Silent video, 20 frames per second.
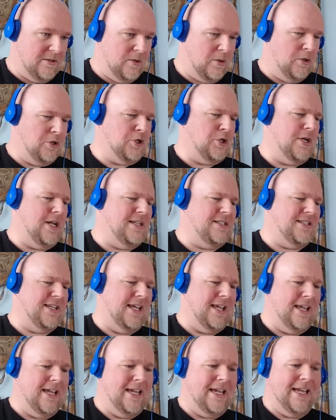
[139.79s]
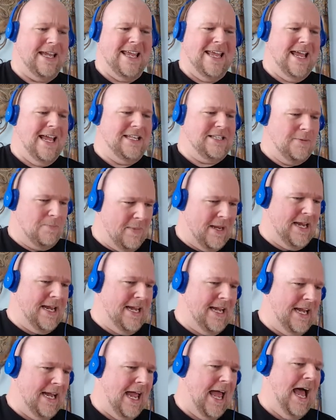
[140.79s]
Or should I say he? It's
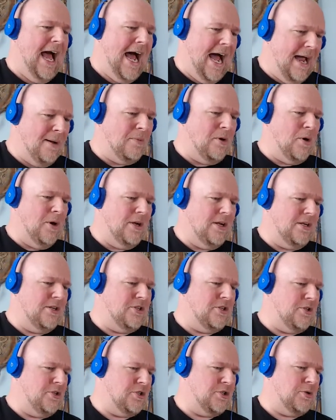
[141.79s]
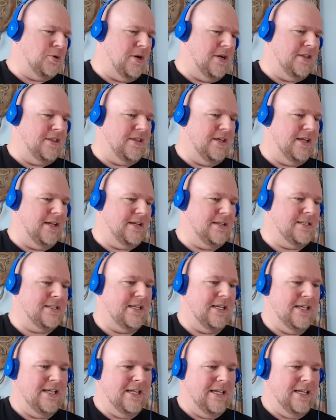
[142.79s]
me! I'm going to destroy things.